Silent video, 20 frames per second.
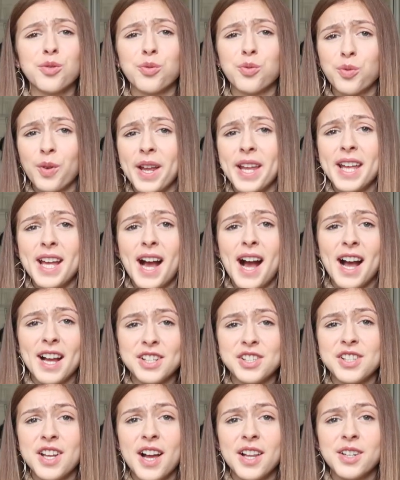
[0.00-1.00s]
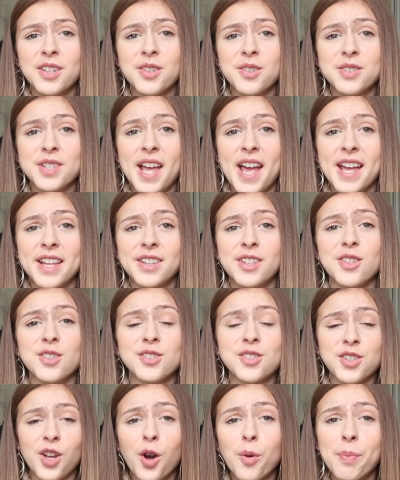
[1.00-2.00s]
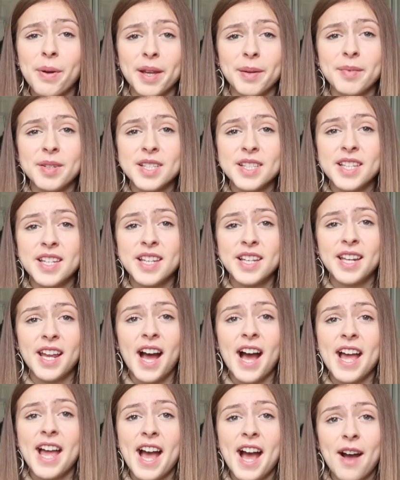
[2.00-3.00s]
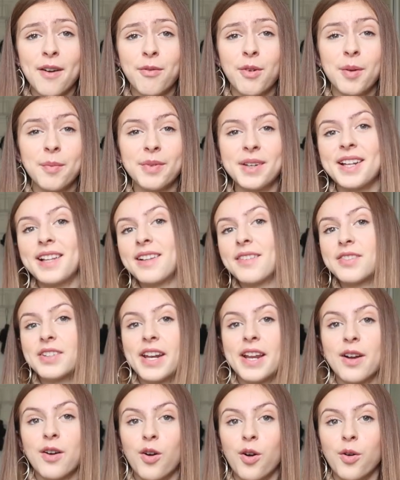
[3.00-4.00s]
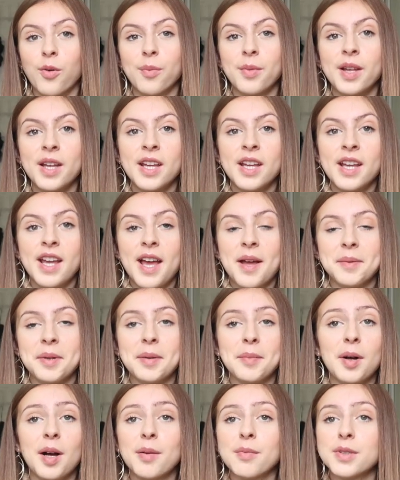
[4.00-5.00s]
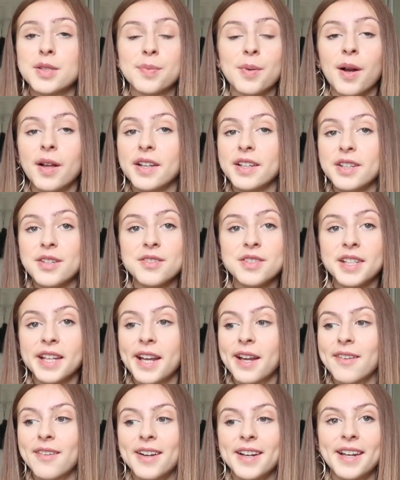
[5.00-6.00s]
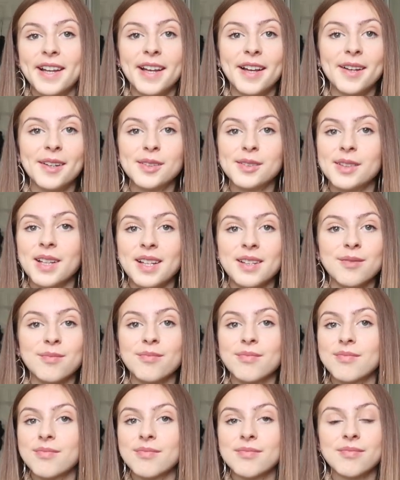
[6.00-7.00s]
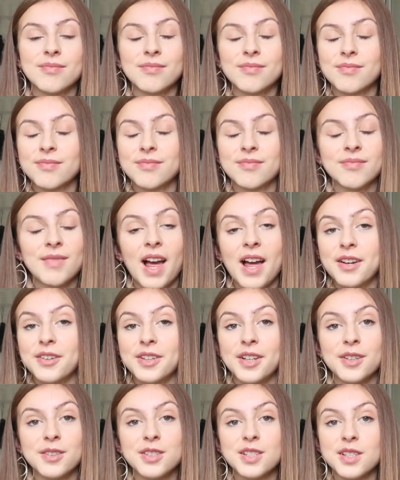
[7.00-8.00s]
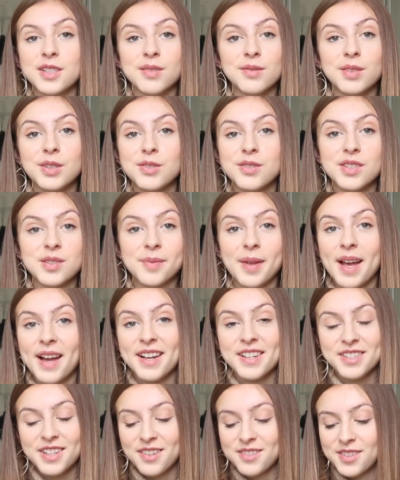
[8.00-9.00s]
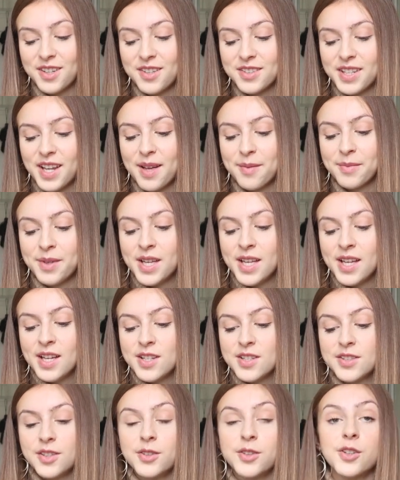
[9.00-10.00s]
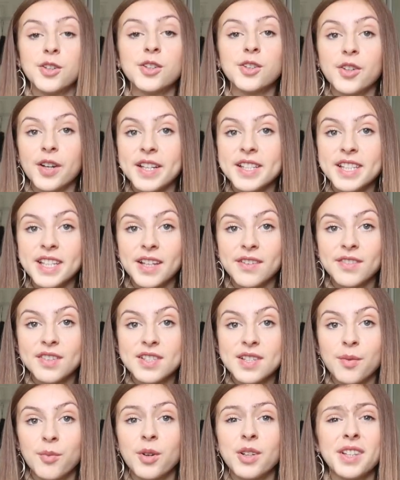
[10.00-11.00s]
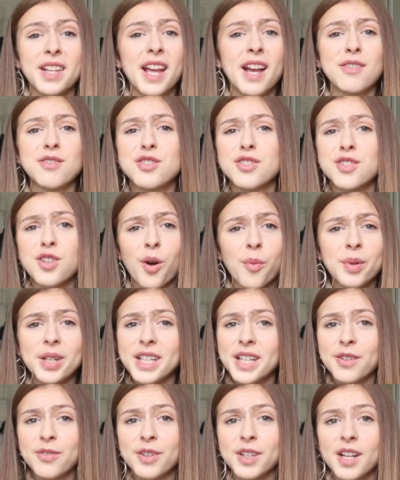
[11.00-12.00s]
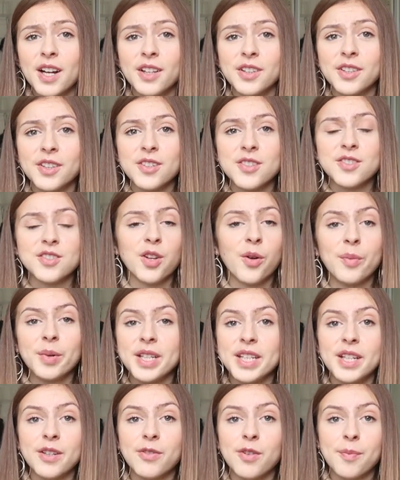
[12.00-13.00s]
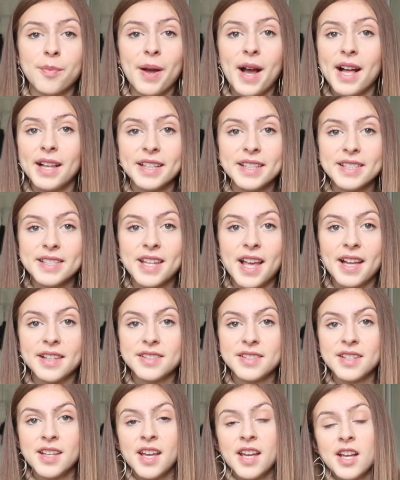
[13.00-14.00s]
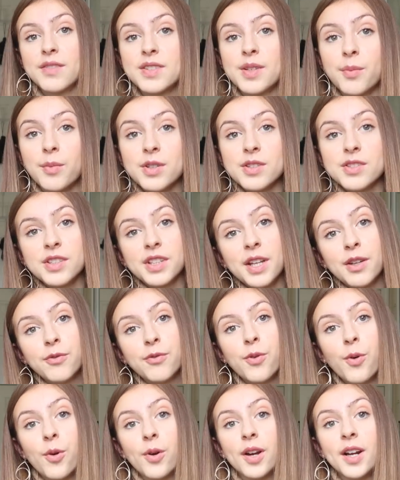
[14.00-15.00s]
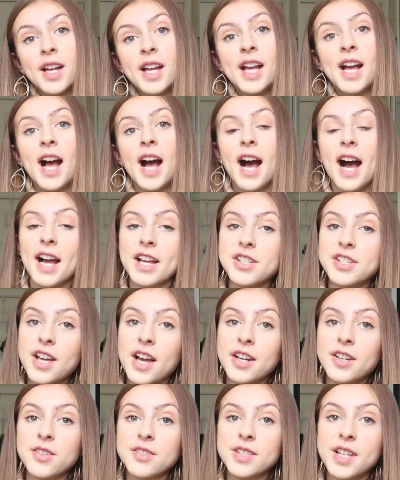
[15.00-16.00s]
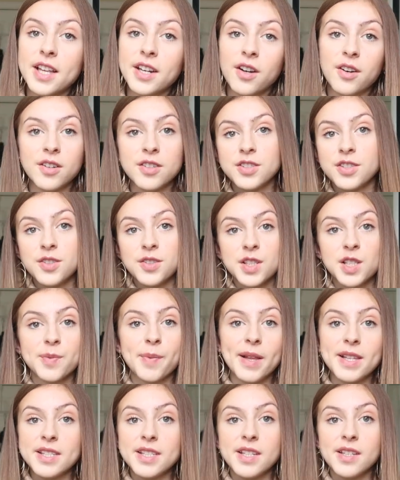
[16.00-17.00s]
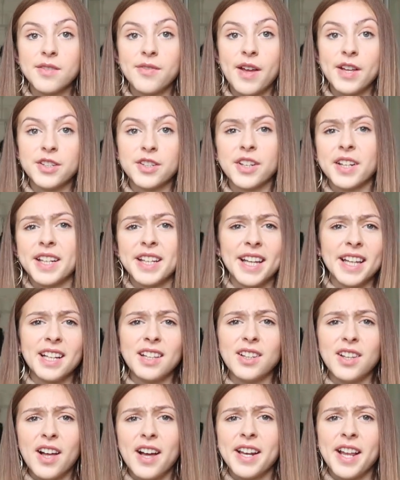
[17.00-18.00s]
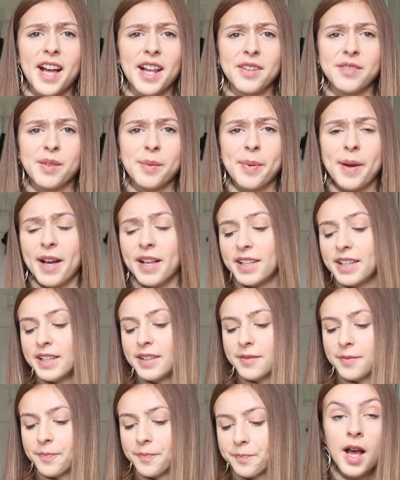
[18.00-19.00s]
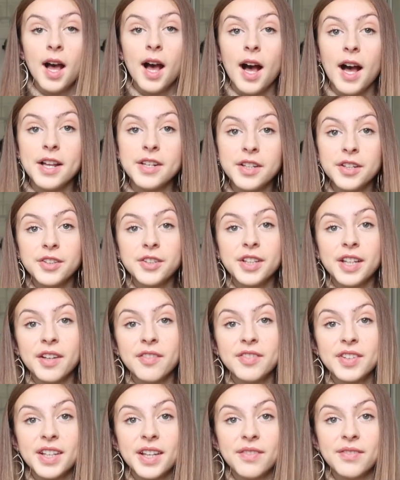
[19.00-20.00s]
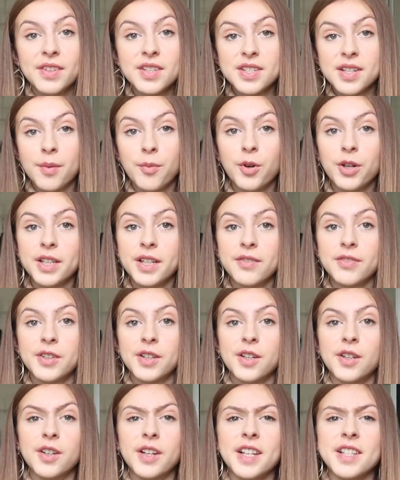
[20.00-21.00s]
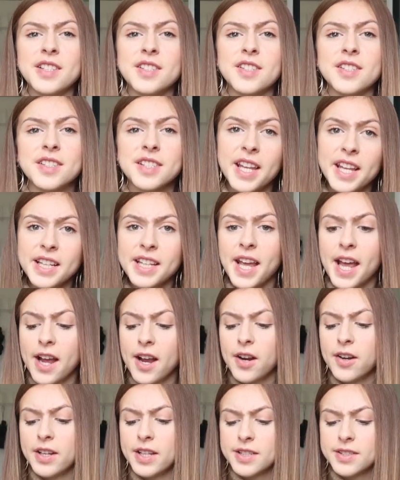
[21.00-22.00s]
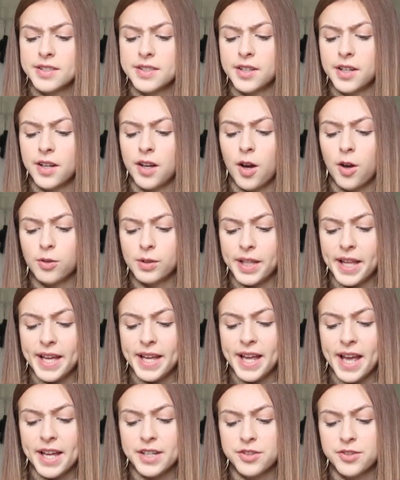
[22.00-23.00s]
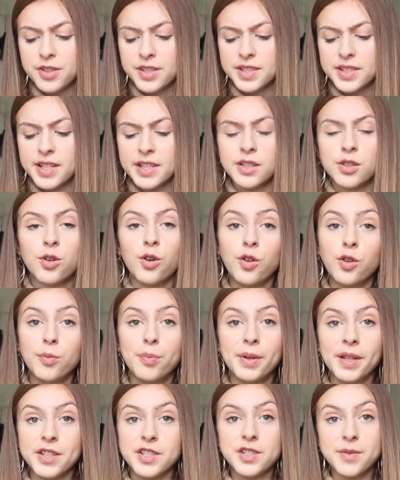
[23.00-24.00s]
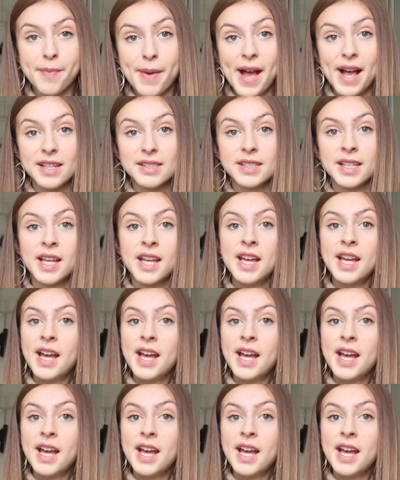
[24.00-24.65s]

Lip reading: great eyeshadows and they're so pigmented. I have one, but I left it at home and my mom's probably using it right now, and I don't know, she uses my eyeshadows all the time. So they're great to give to someone. They have so many different colors, so many different palette sets. If someone's looking for eyeshadows that aren't too expensive, and you're gonna get a lot out of the palette. Another gift to give to someone if they're into skincare is the Olay Hendrickson Cold Plunge Mask.